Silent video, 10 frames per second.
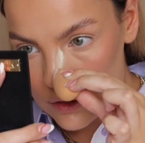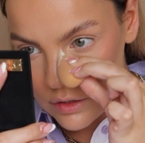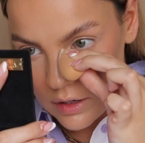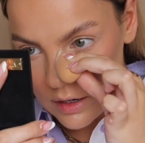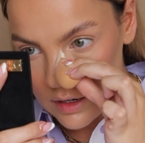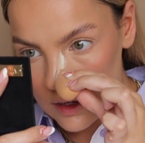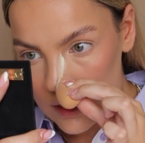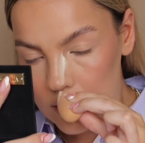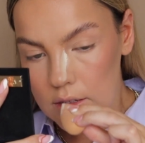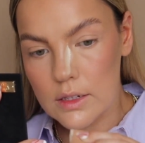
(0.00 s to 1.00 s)
drag
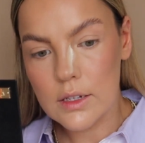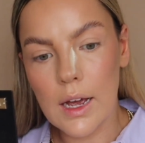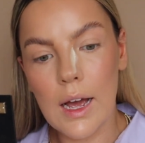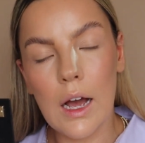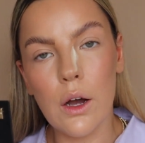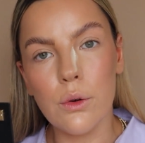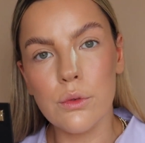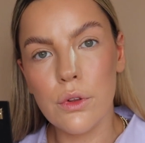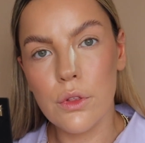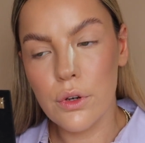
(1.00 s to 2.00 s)
it
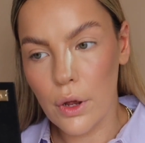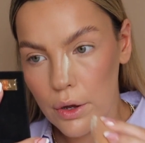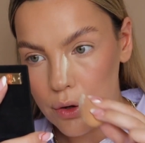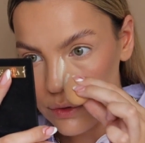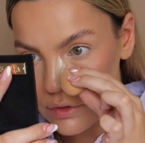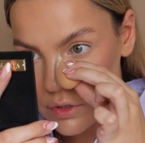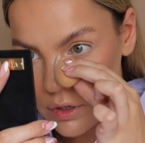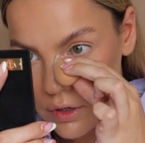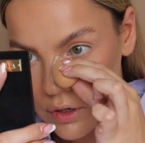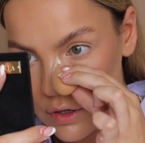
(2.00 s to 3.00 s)
down the
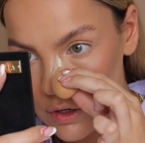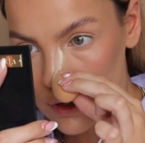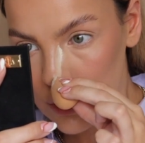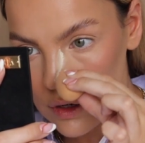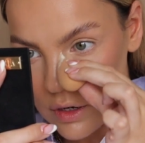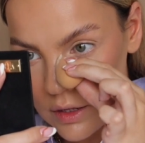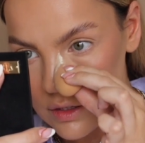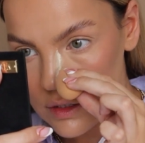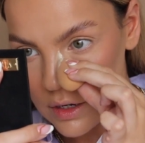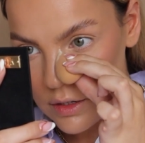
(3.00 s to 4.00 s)
nose, like the
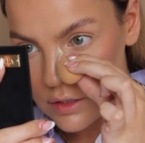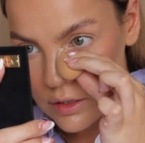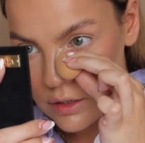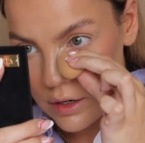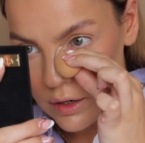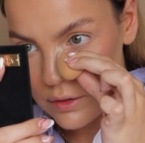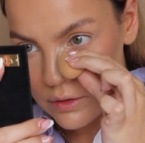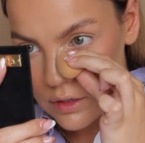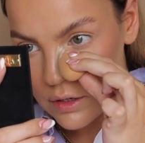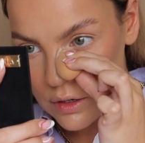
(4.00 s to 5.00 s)
sides of the
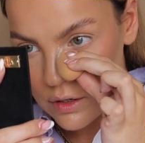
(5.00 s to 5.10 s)
nose,